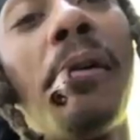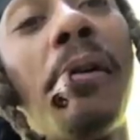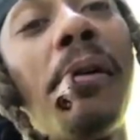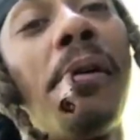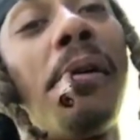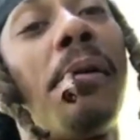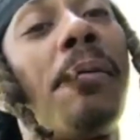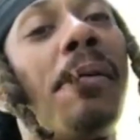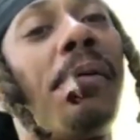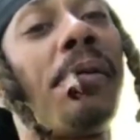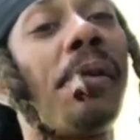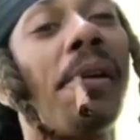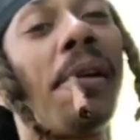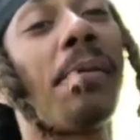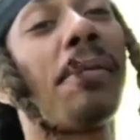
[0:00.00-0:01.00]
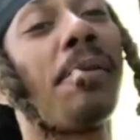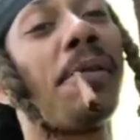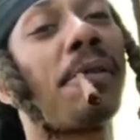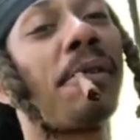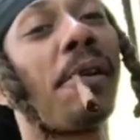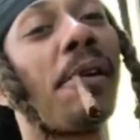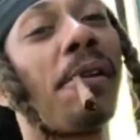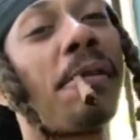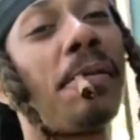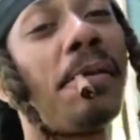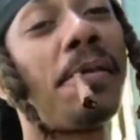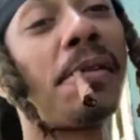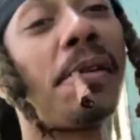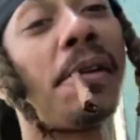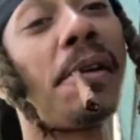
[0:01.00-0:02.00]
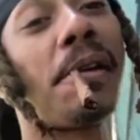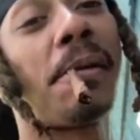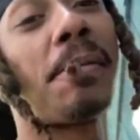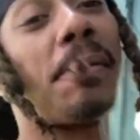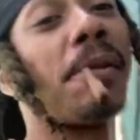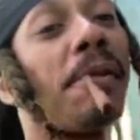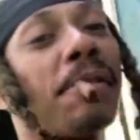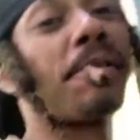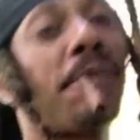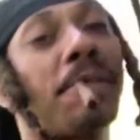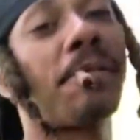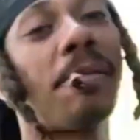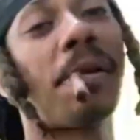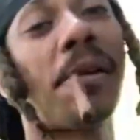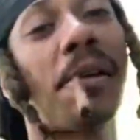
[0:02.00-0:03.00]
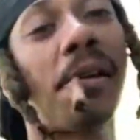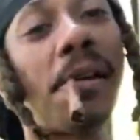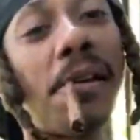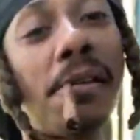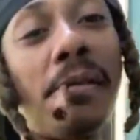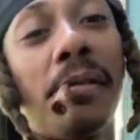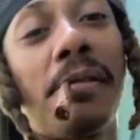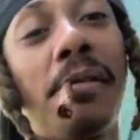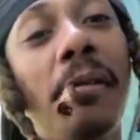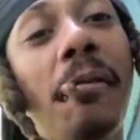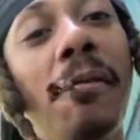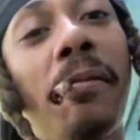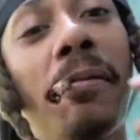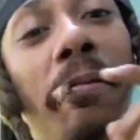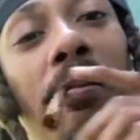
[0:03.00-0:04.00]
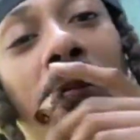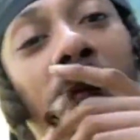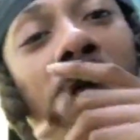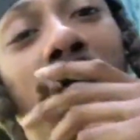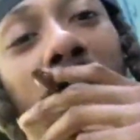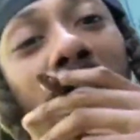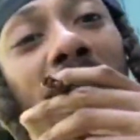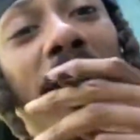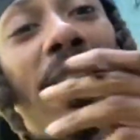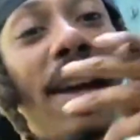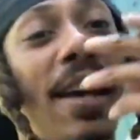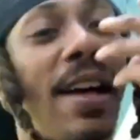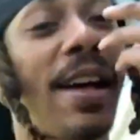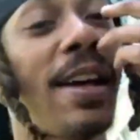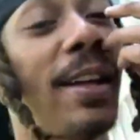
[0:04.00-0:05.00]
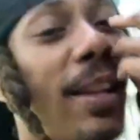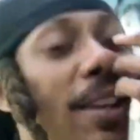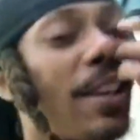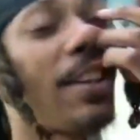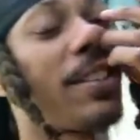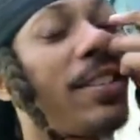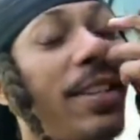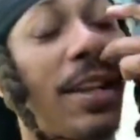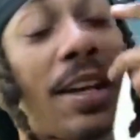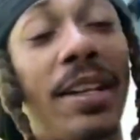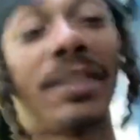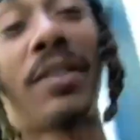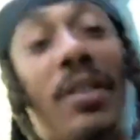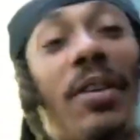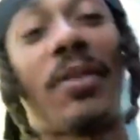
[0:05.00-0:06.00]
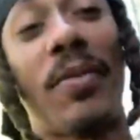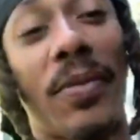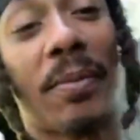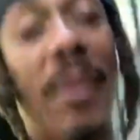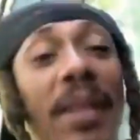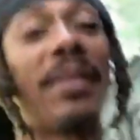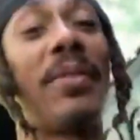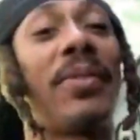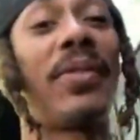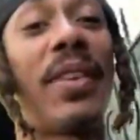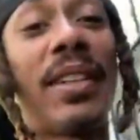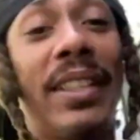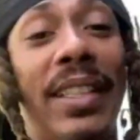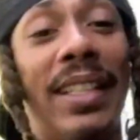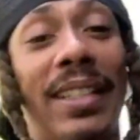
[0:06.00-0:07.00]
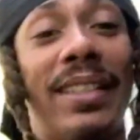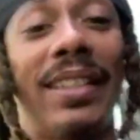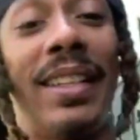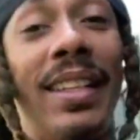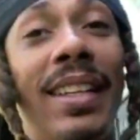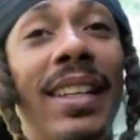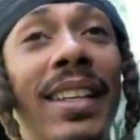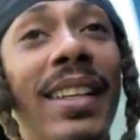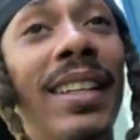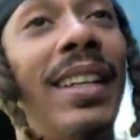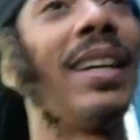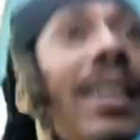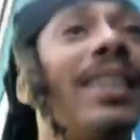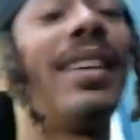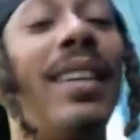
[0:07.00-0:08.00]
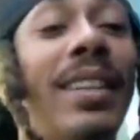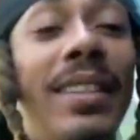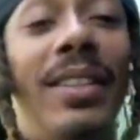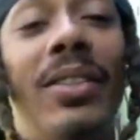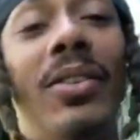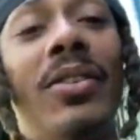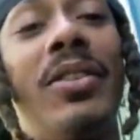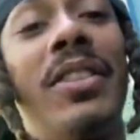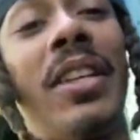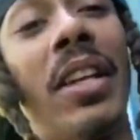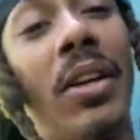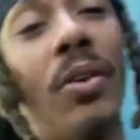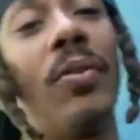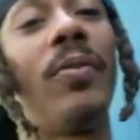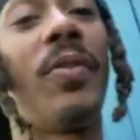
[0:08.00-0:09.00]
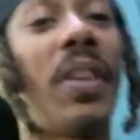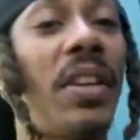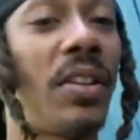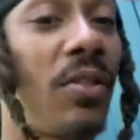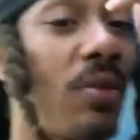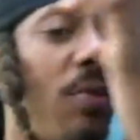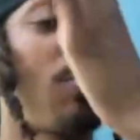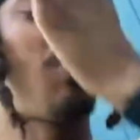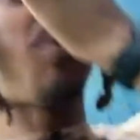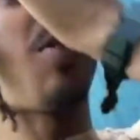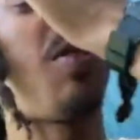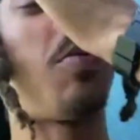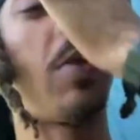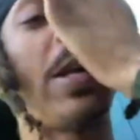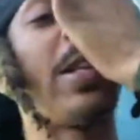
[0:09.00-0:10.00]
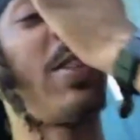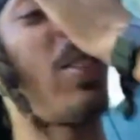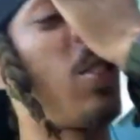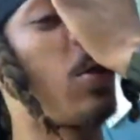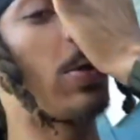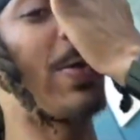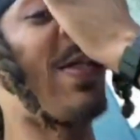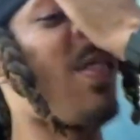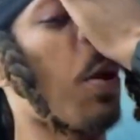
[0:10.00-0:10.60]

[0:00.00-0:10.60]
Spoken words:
Man, peace of happiness, guys. Peace of happiness. My ass was so freaking high last night, y'all, from that fucking little chill venue we went to.